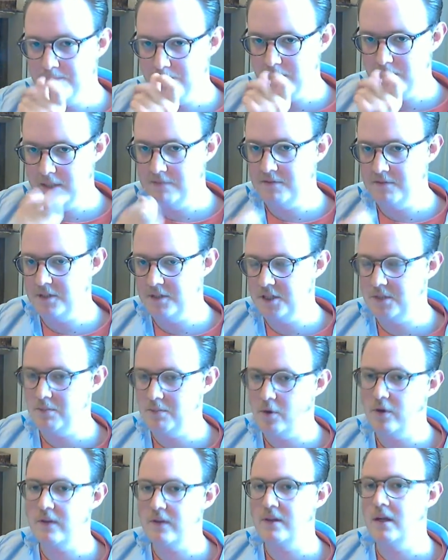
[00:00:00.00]
bit of the
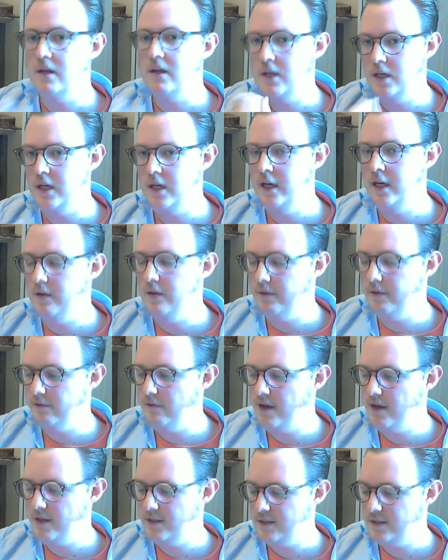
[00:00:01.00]
smoke and then inhale the
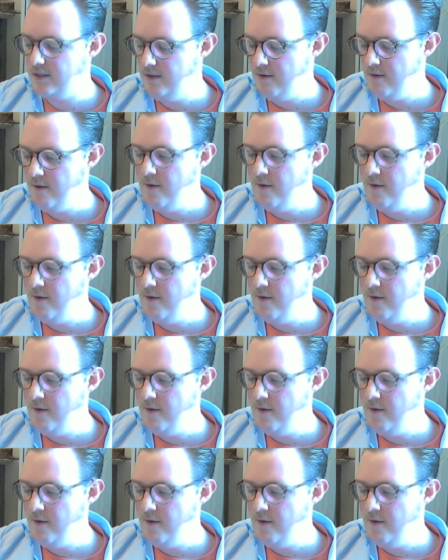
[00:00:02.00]
rest.